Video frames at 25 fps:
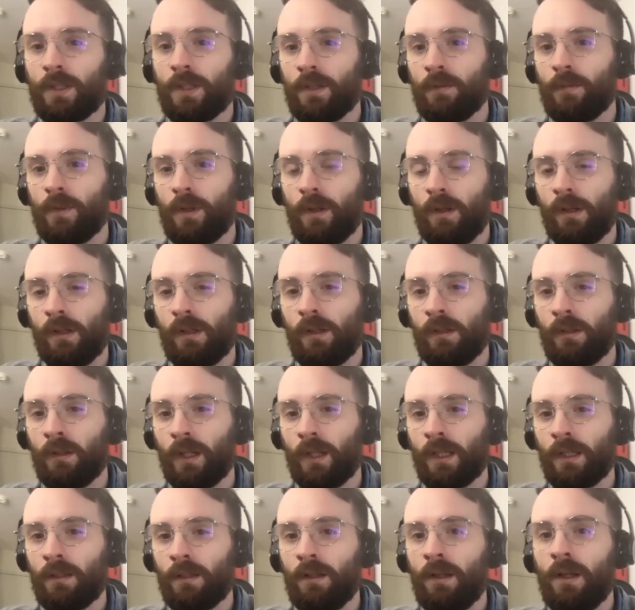in
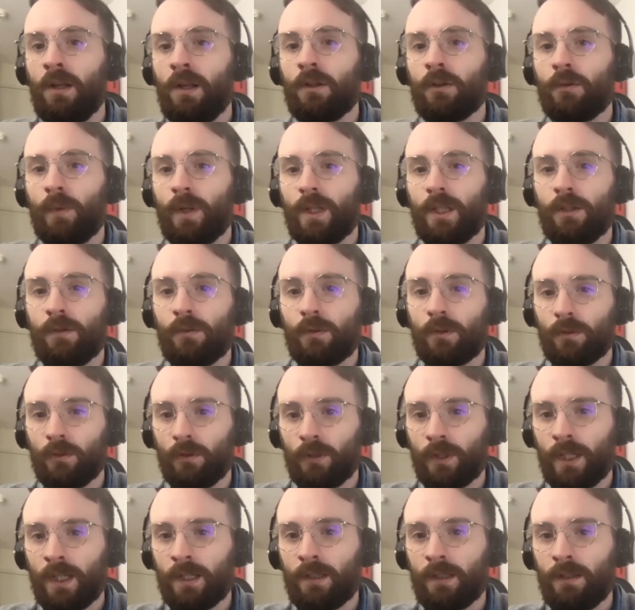like the way that you could
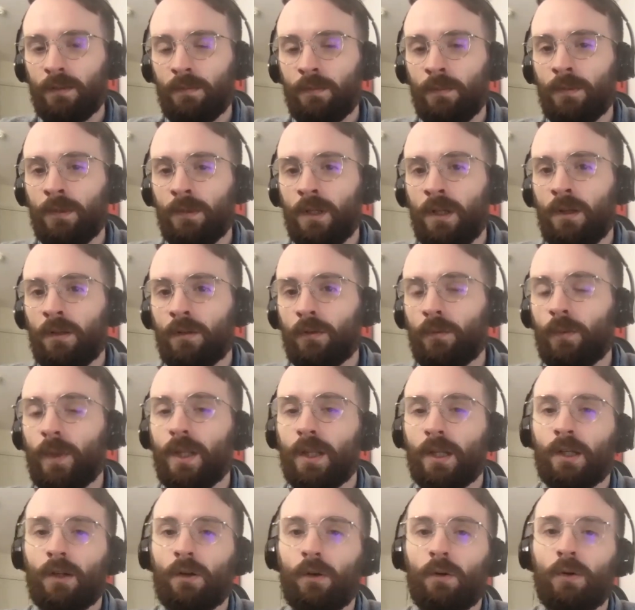look at them. The way
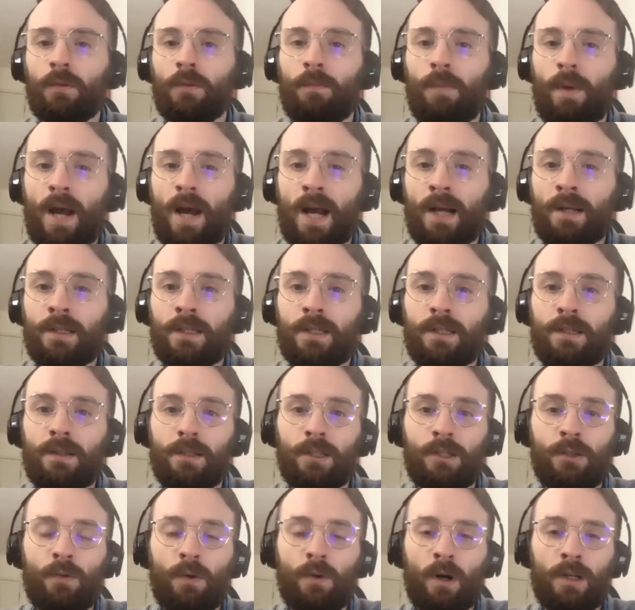that gold backs the
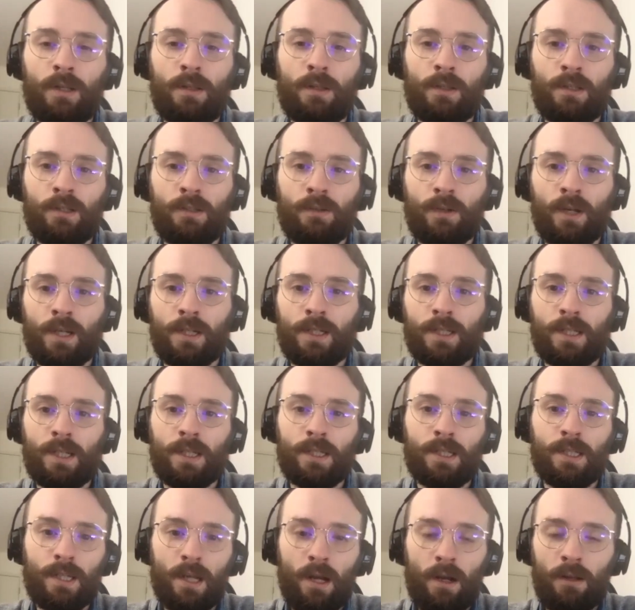United
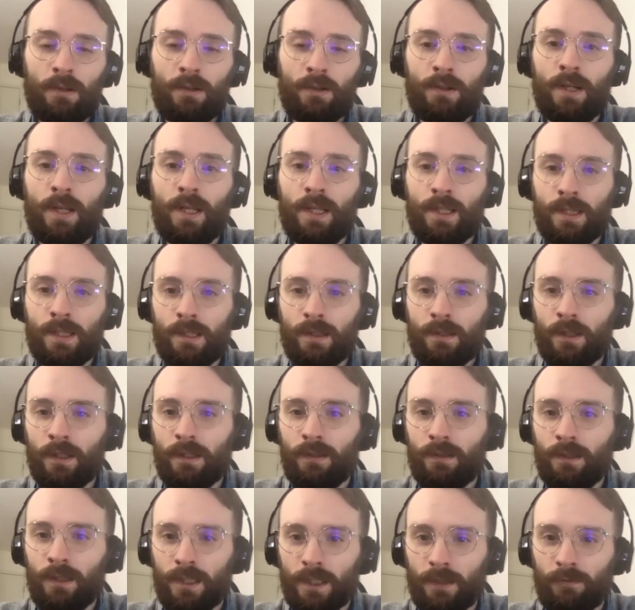States dollar is
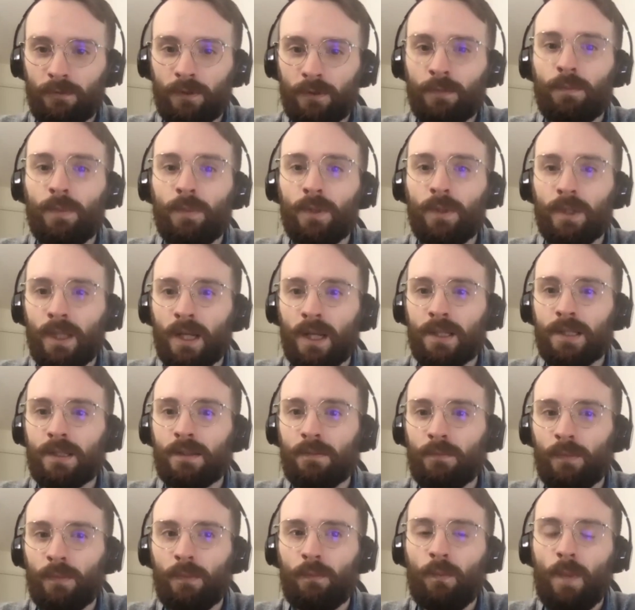slightly different. But yes,
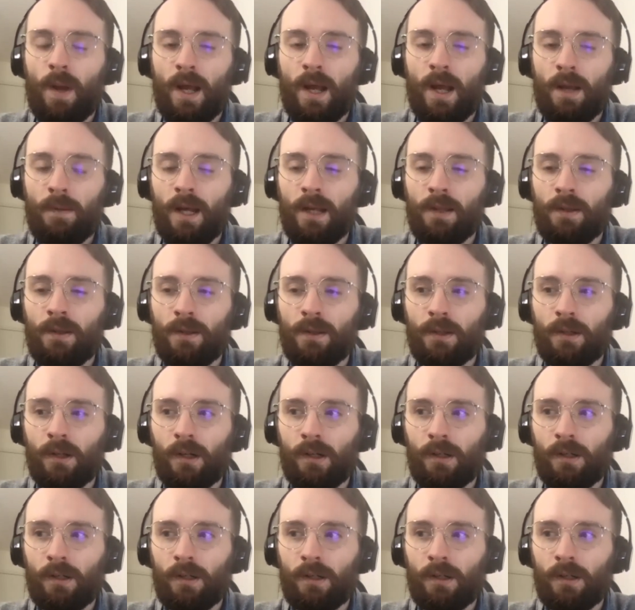the